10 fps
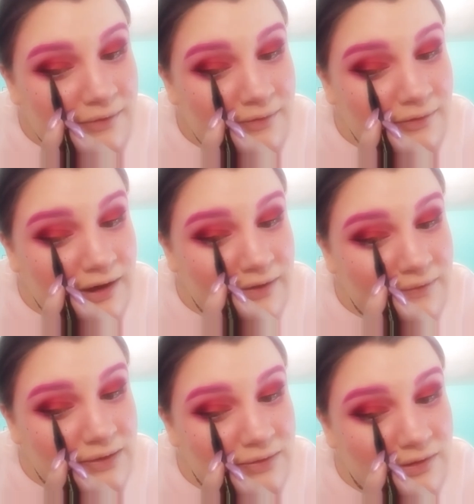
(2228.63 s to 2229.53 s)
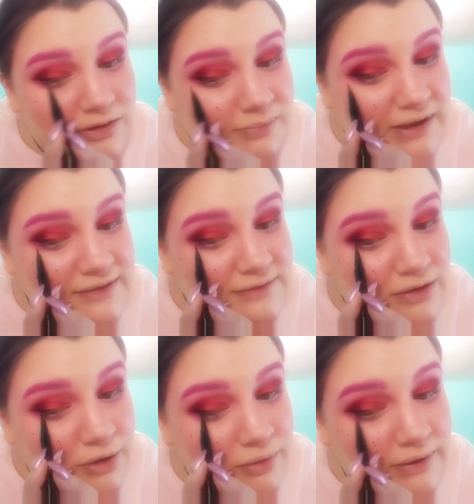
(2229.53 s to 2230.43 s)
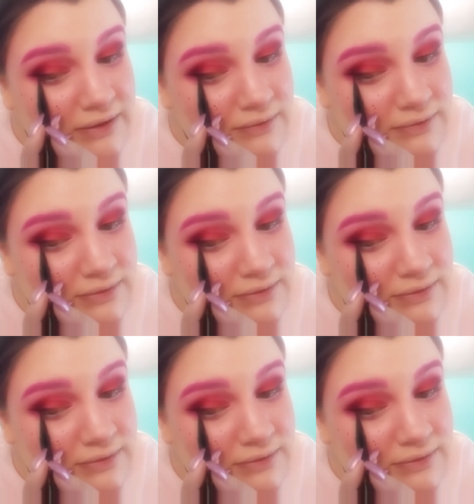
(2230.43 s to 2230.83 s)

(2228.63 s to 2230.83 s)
Strive to do your best, always.